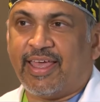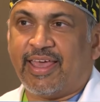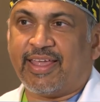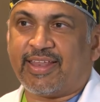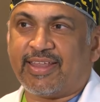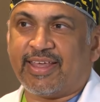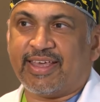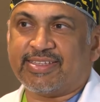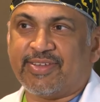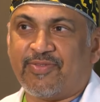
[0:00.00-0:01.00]
it
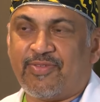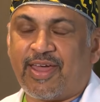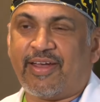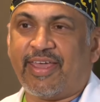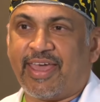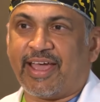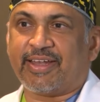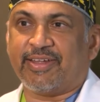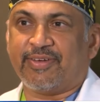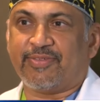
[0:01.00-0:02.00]
is a very
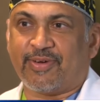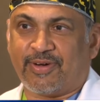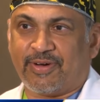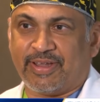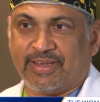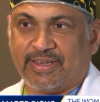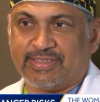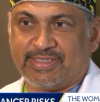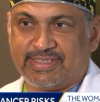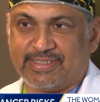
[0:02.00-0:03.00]
active organ
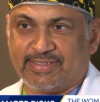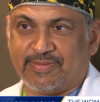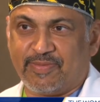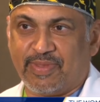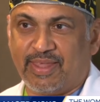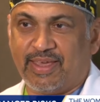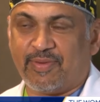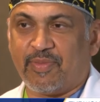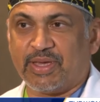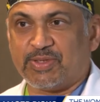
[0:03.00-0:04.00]
system.
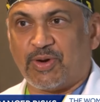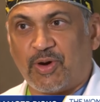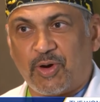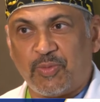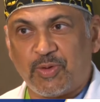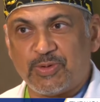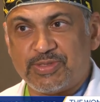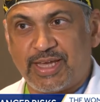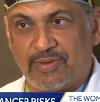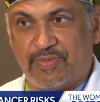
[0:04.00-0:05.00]
It makes
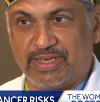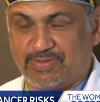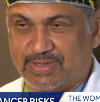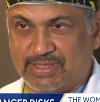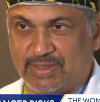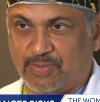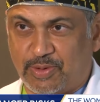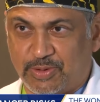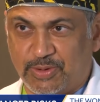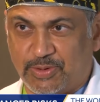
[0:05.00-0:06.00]
hormones that makes person
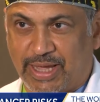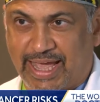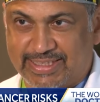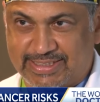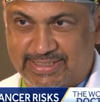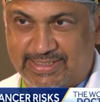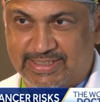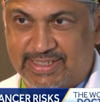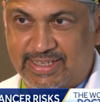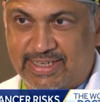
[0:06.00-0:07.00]
prone to
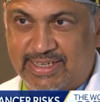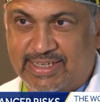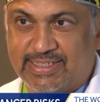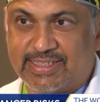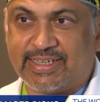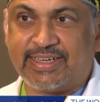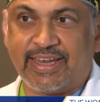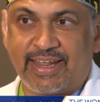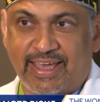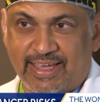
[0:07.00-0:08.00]
cancers.
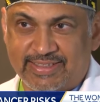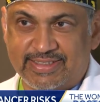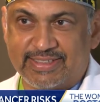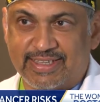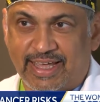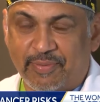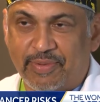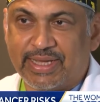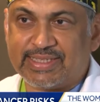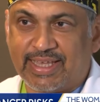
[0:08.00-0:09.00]
Certain cancers like
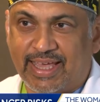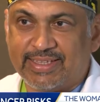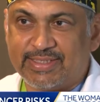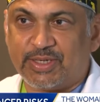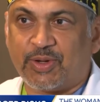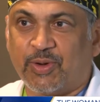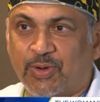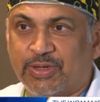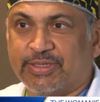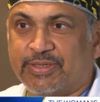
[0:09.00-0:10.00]
breast cancer,
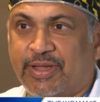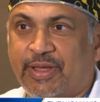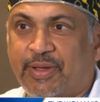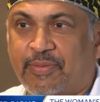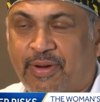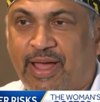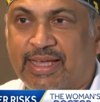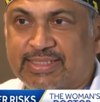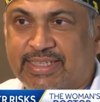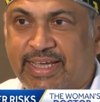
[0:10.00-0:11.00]
colon,
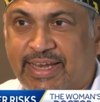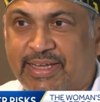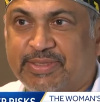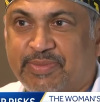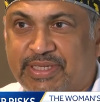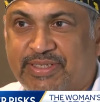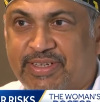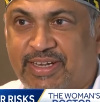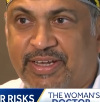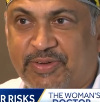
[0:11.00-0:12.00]
prostate,
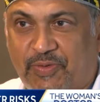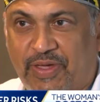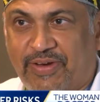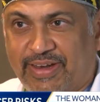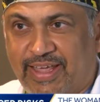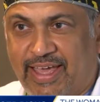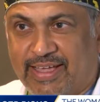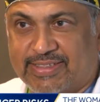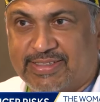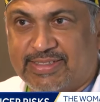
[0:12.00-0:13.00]
endometrial, and ovarian
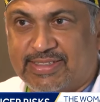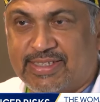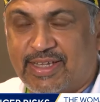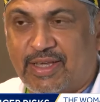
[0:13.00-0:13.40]
cancers.